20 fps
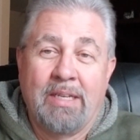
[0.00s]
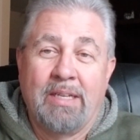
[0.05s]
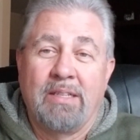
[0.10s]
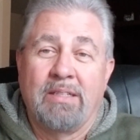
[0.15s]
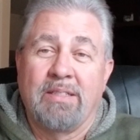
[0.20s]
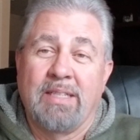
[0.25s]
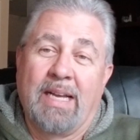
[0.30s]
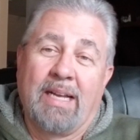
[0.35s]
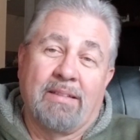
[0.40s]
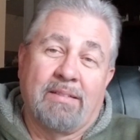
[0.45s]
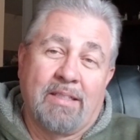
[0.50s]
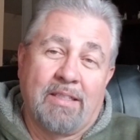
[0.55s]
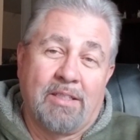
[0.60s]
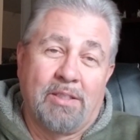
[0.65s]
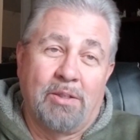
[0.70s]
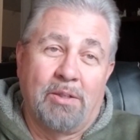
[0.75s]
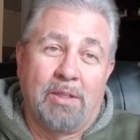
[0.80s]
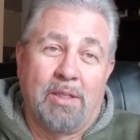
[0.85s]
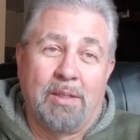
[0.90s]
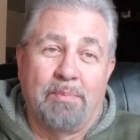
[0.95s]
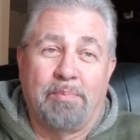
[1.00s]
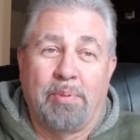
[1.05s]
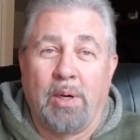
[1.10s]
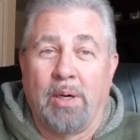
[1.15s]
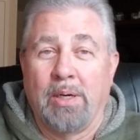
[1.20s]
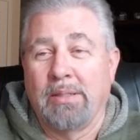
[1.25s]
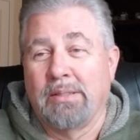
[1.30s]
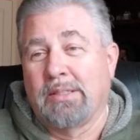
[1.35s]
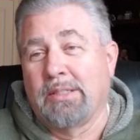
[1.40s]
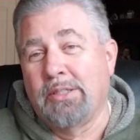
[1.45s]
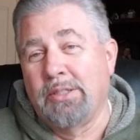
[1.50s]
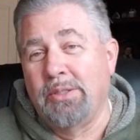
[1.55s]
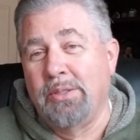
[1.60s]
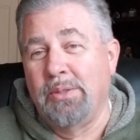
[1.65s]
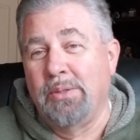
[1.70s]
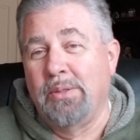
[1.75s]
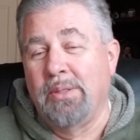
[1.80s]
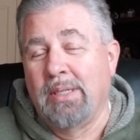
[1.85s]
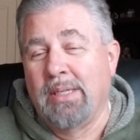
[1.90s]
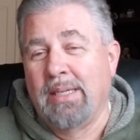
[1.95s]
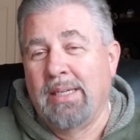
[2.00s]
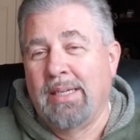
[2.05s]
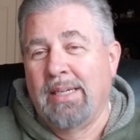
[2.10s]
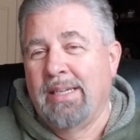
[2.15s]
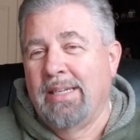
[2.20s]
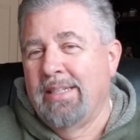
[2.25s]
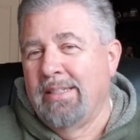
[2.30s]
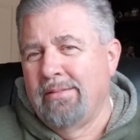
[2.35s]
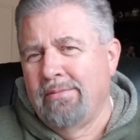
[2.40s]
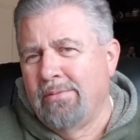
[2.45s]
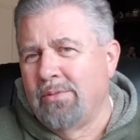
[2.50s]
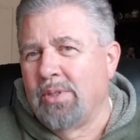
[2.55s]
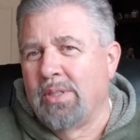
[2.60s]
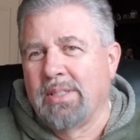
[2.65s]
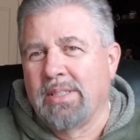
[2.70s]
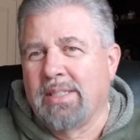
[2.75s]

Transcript: South Dakota Part 2 was a